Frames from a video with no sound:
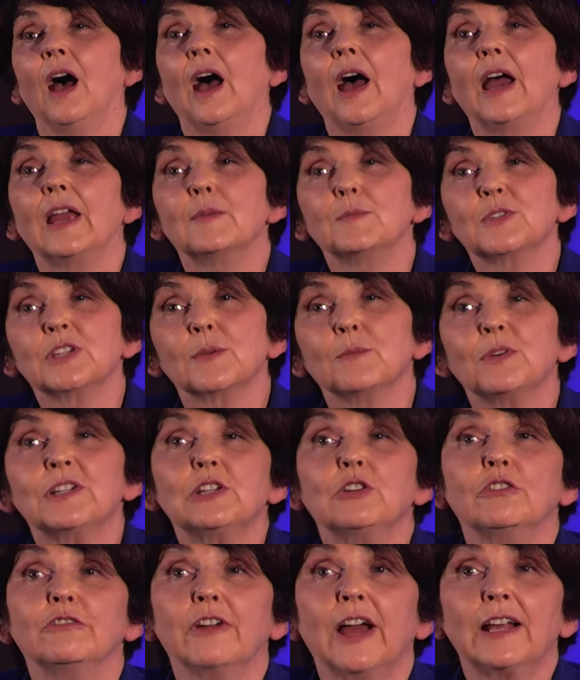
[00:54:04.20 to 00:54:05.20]
I am somebody
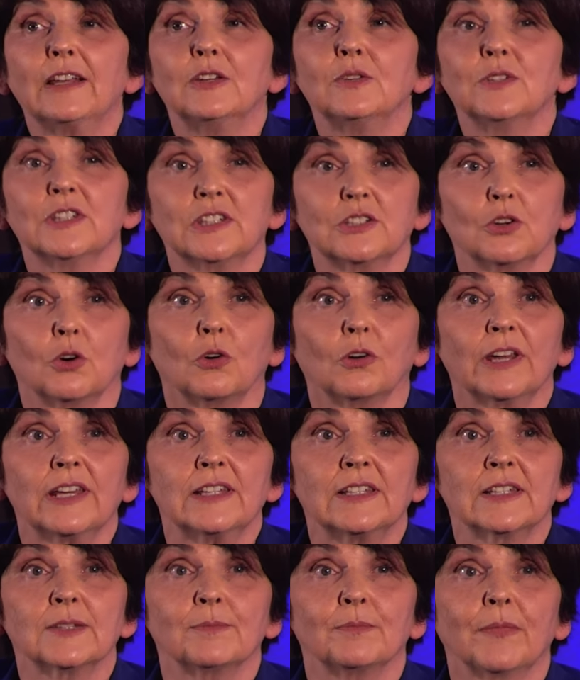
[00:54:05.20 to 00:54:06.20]
who values
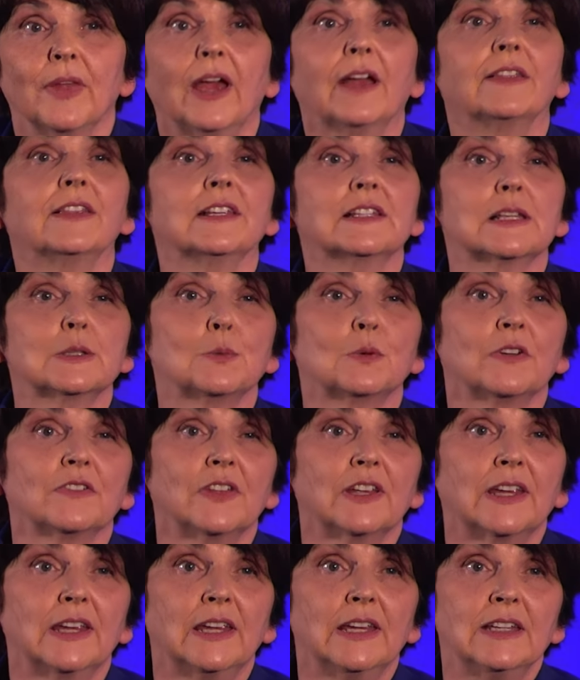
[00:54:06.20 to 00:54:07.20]
stories, and this is one of the
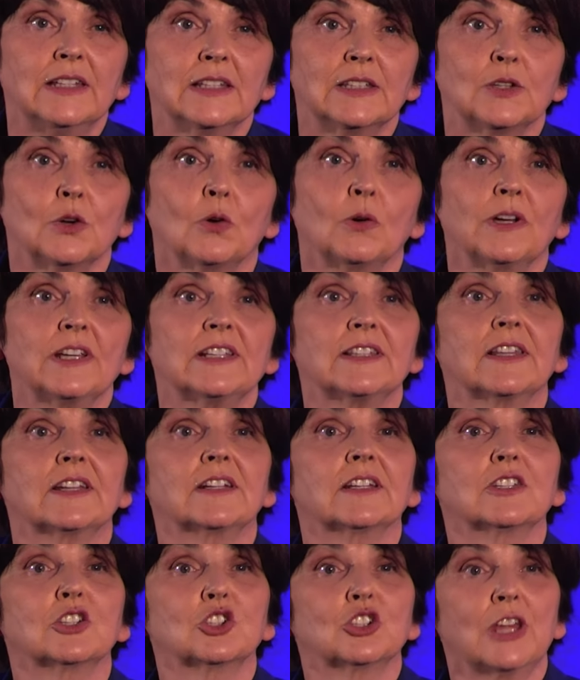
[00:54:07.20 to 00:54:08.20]
key stories that
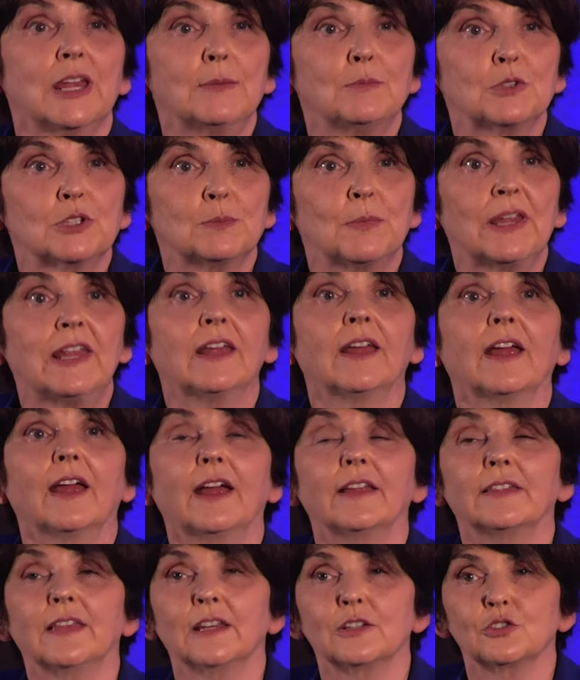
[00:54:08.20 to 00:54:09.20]
has shaped me
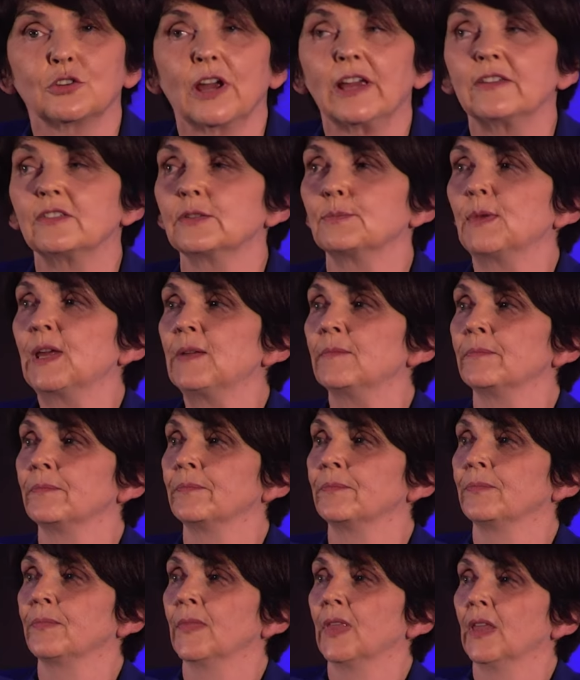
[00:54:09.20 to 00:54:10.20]
and that drives me.
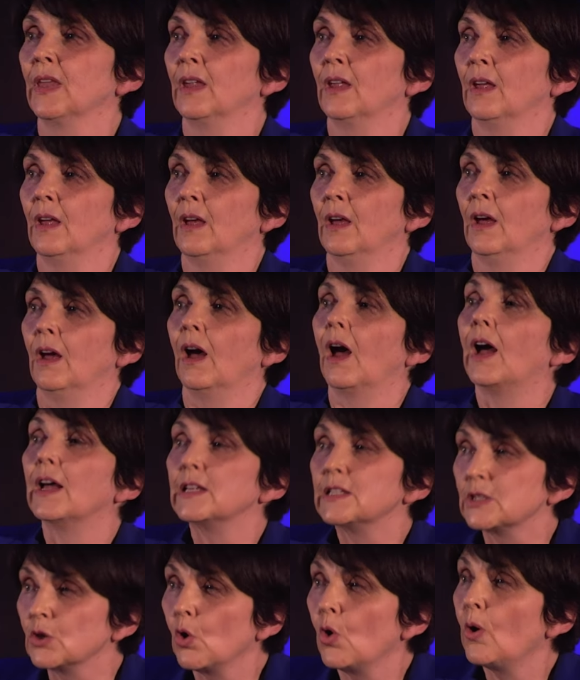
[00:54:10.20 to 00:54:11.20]
I
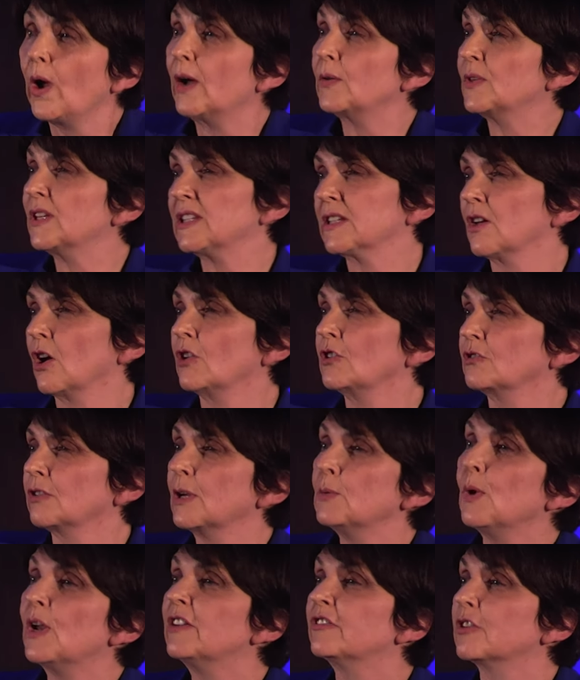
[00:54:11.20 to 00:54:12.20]
saw how this country
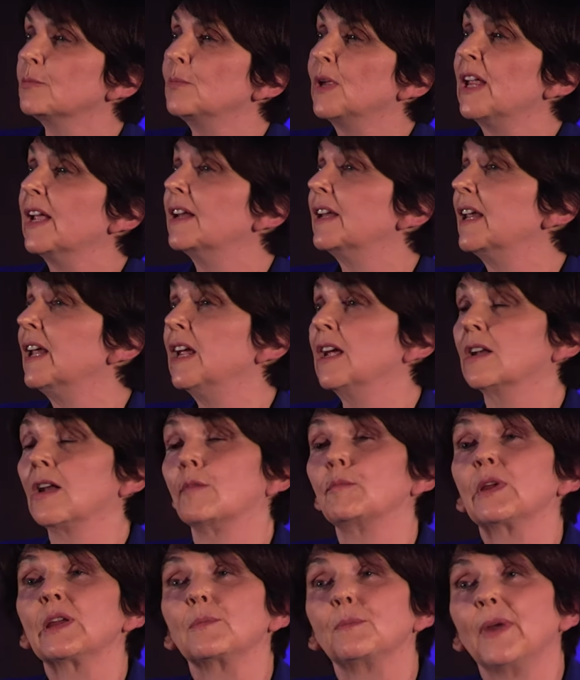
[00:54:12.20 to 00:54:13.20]
went from being an
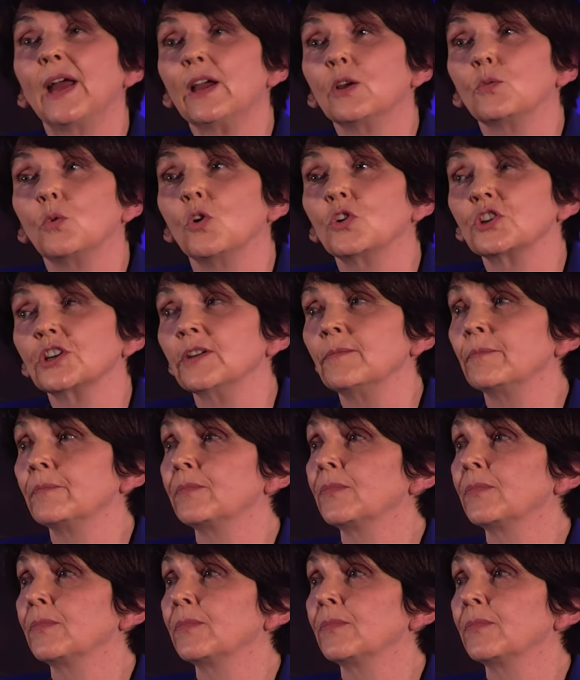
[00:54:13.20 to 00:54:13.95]
economic backwater